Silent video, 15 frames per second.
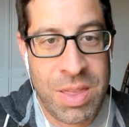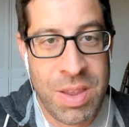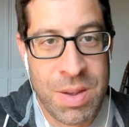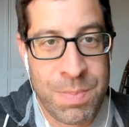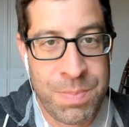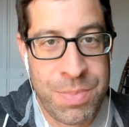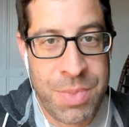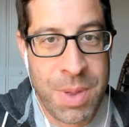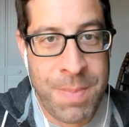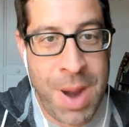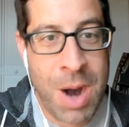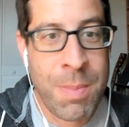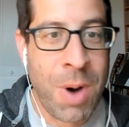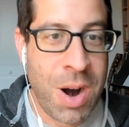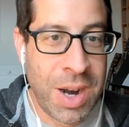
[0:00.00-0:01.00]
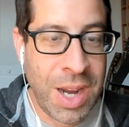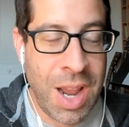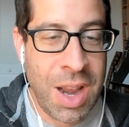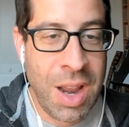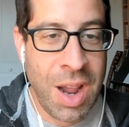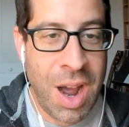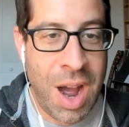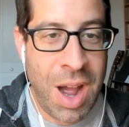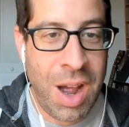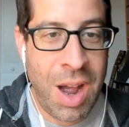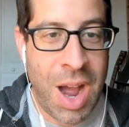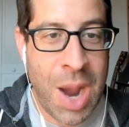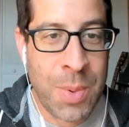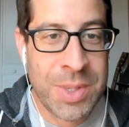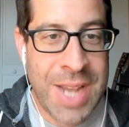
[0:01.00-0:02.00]
the, the bear market,
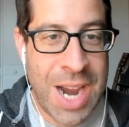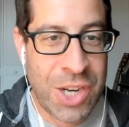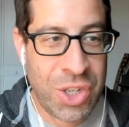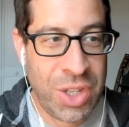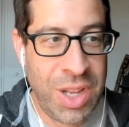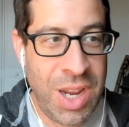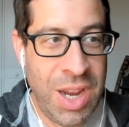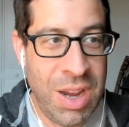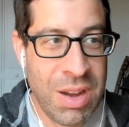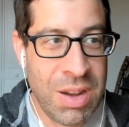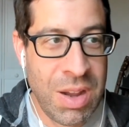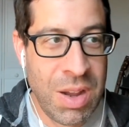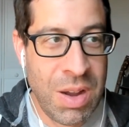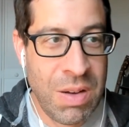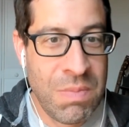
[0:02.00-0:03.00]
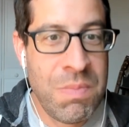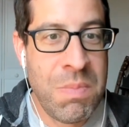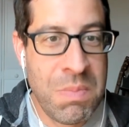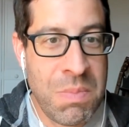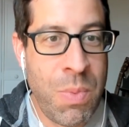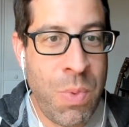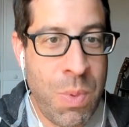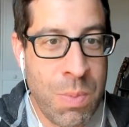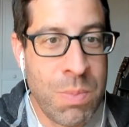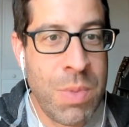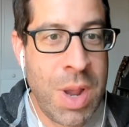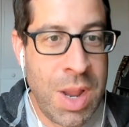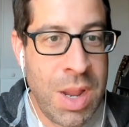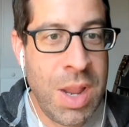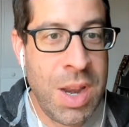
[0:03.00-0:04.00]
I was actually,
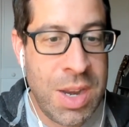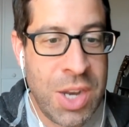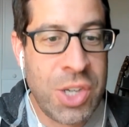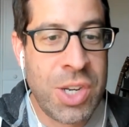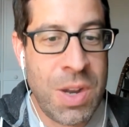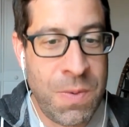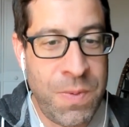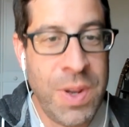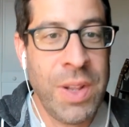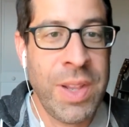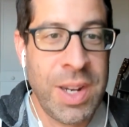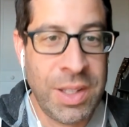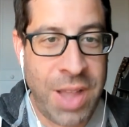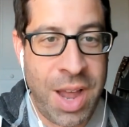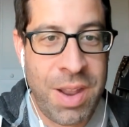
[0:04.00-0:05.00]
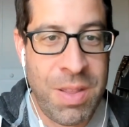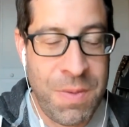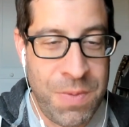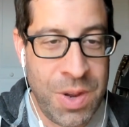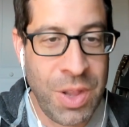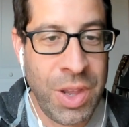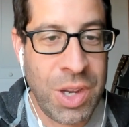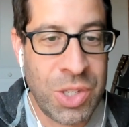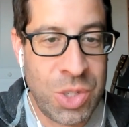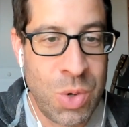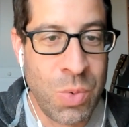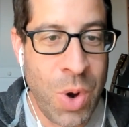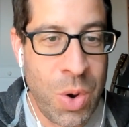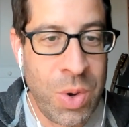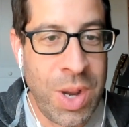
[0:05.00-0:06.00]
in addition to feeling a lot of the feelings
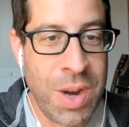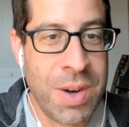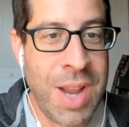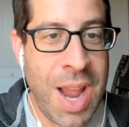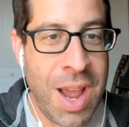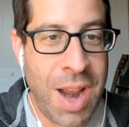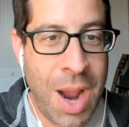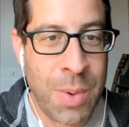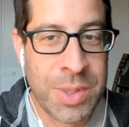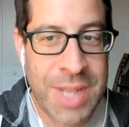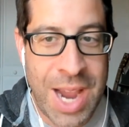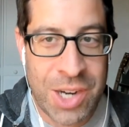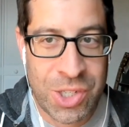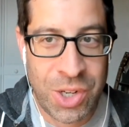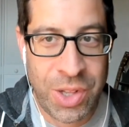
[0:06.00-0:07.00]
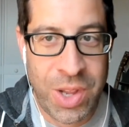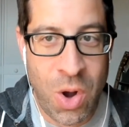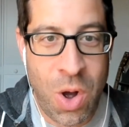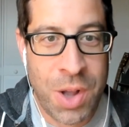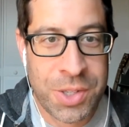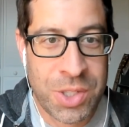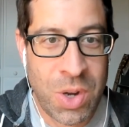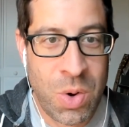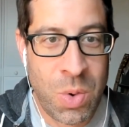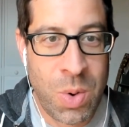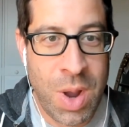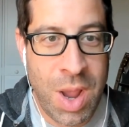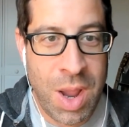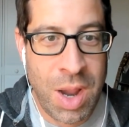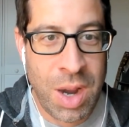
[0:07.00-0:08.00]
you wrote here, Dan, I was actually
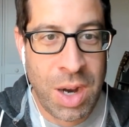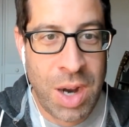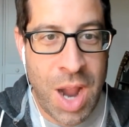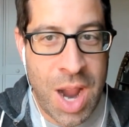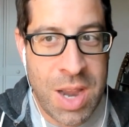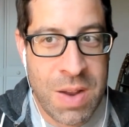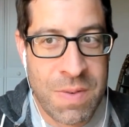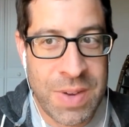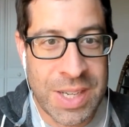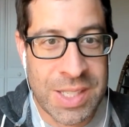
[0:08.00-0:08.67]
also kind of